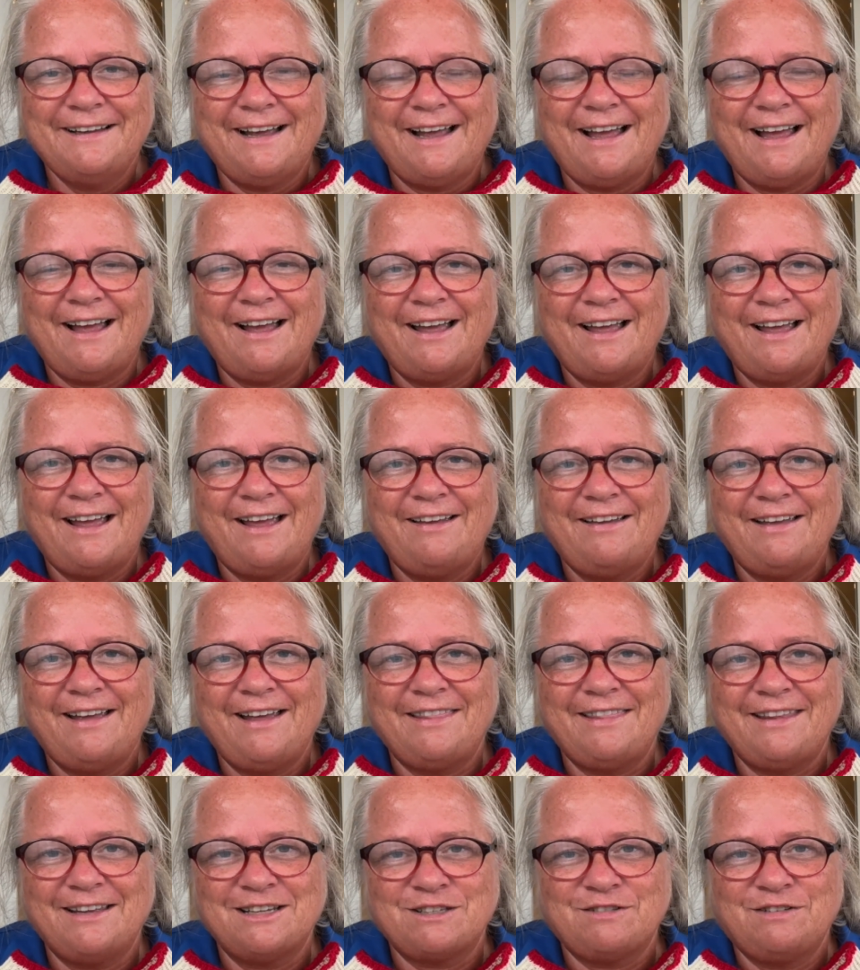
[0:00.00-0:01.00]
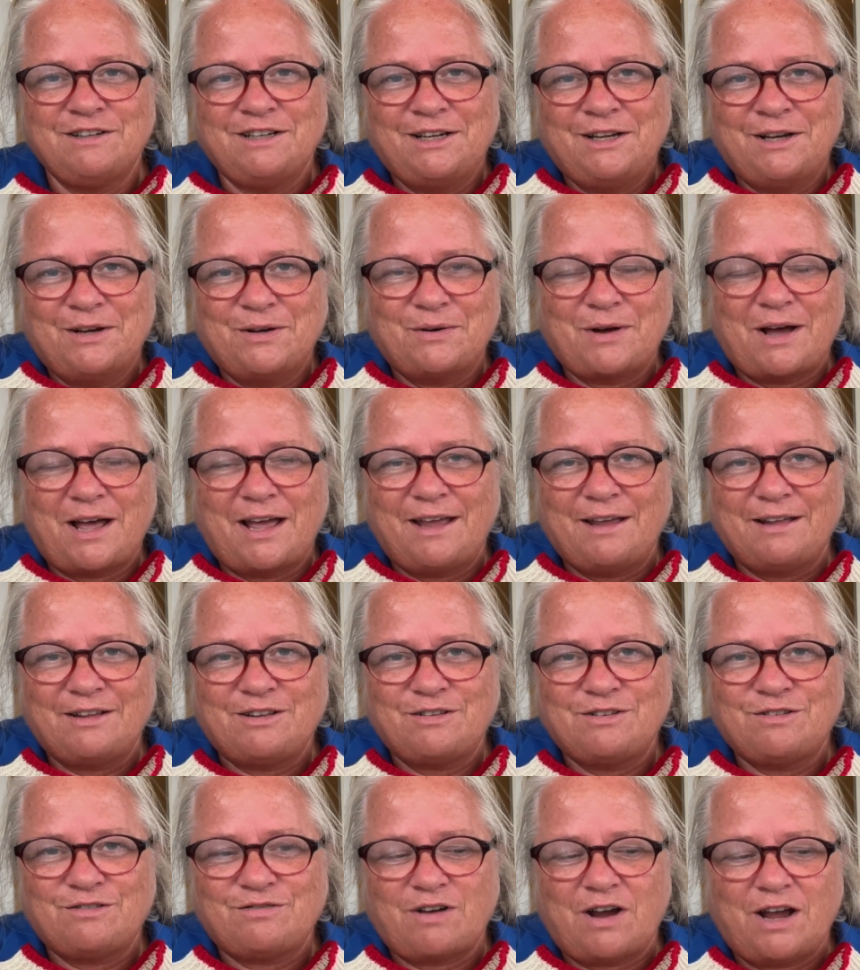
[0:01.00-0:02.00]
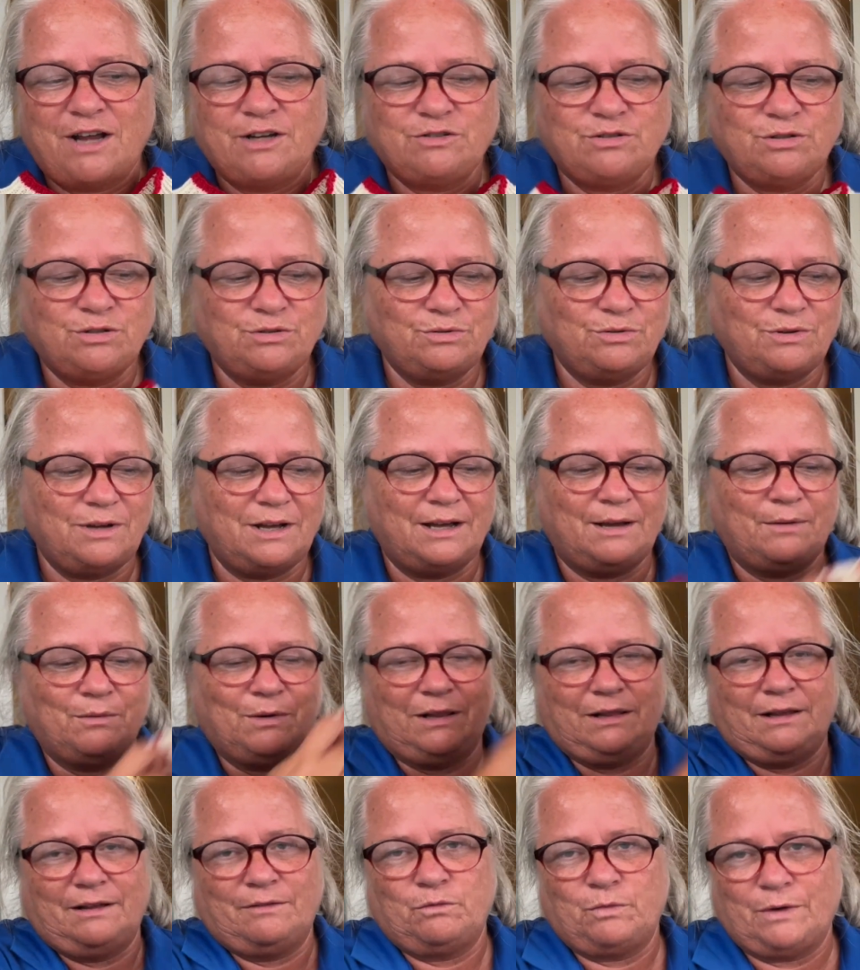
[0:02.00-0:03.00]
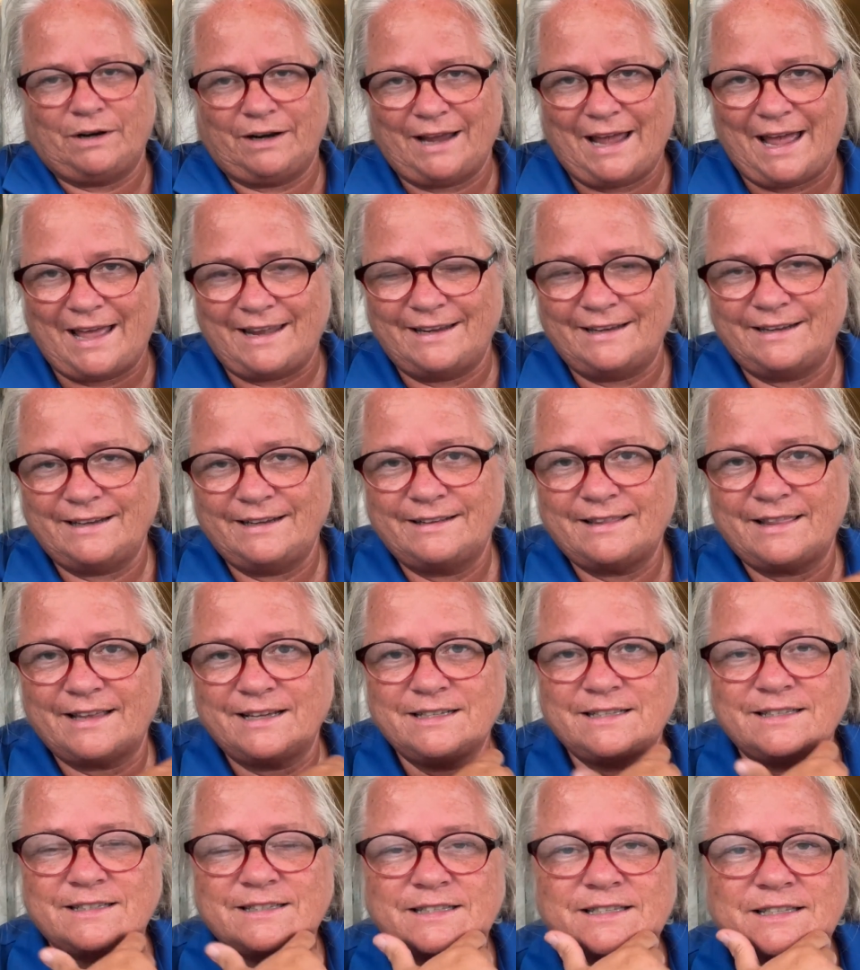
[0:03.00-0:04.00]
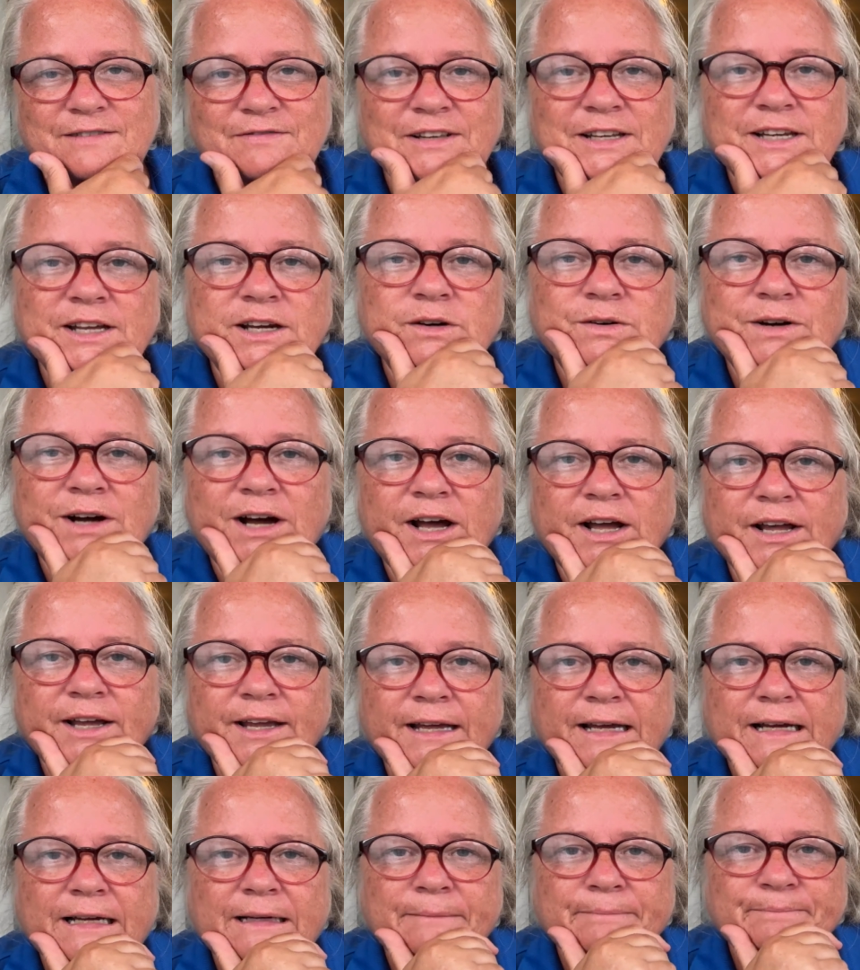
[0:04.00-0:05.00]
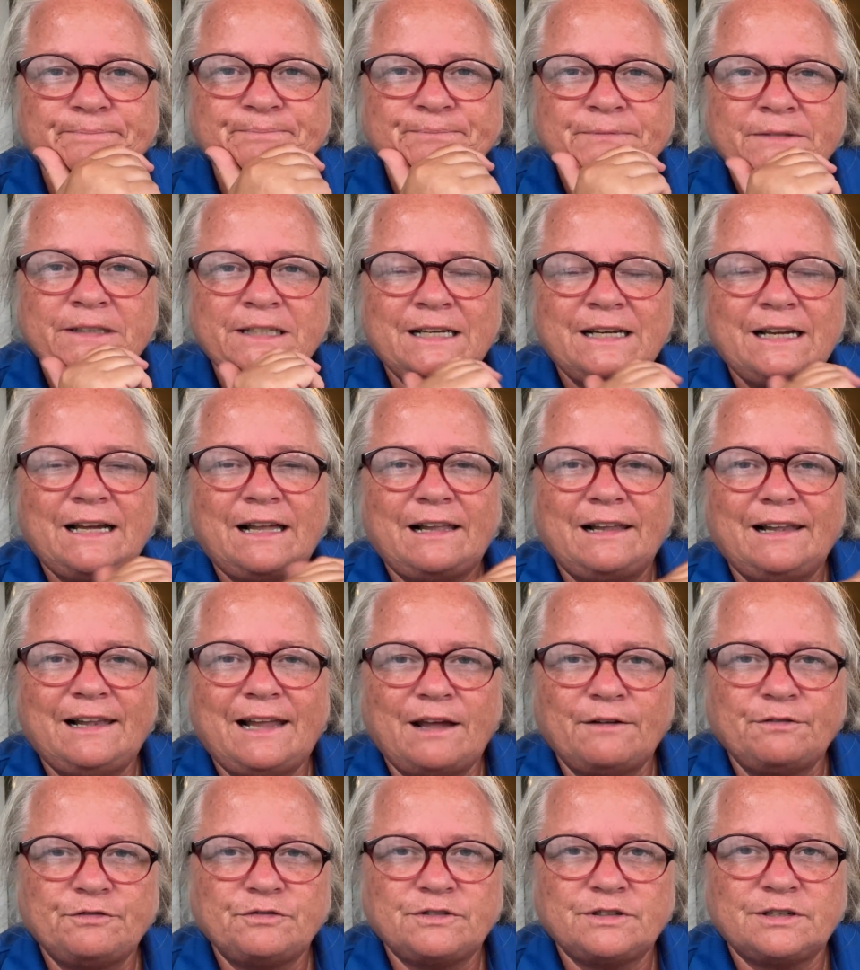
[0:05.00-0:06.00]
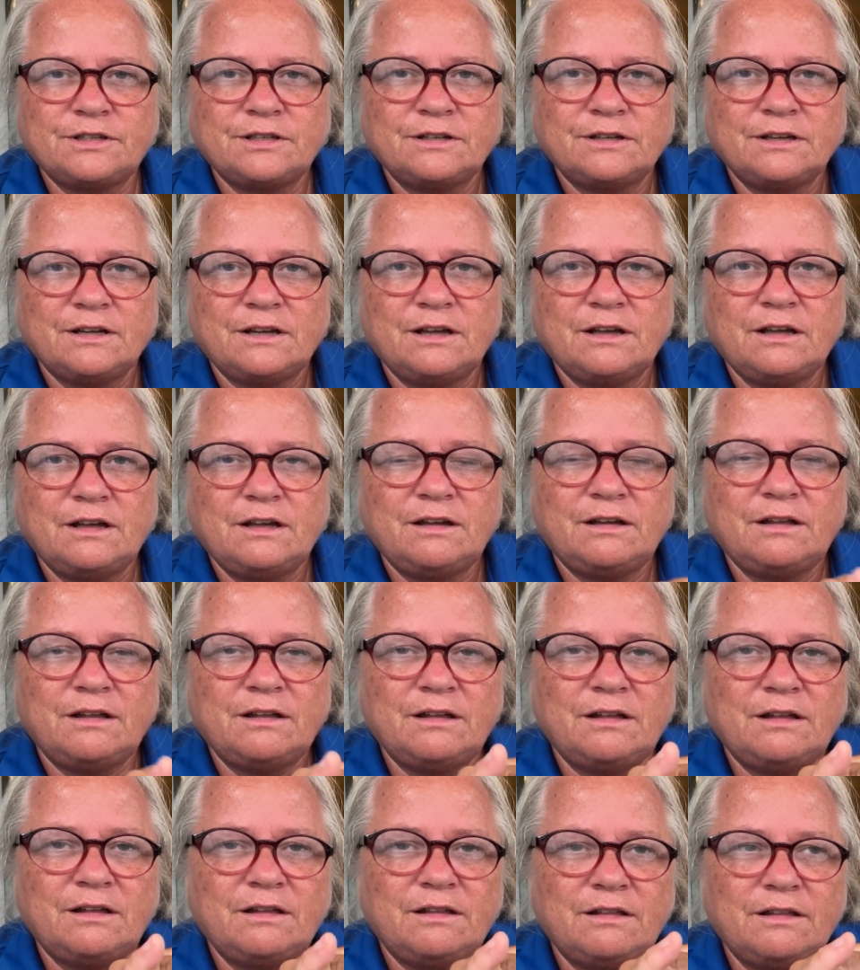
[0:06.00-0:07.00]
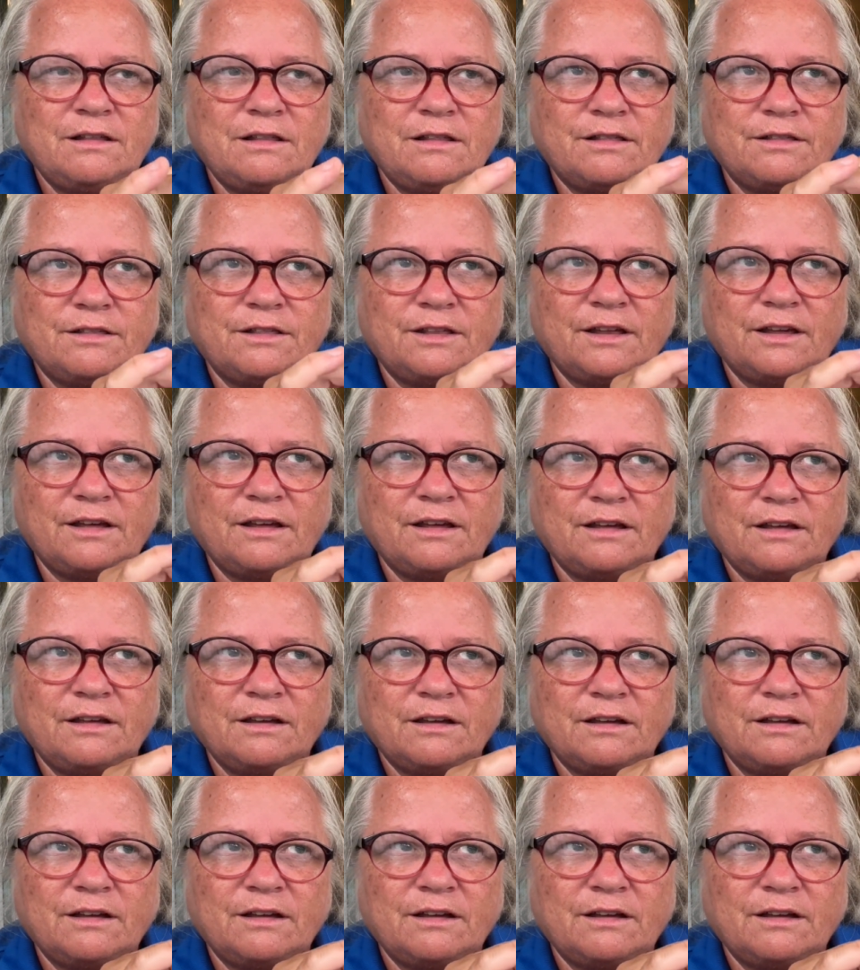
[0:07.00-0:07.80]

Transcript: In this video I tried to when I edited this video, I left the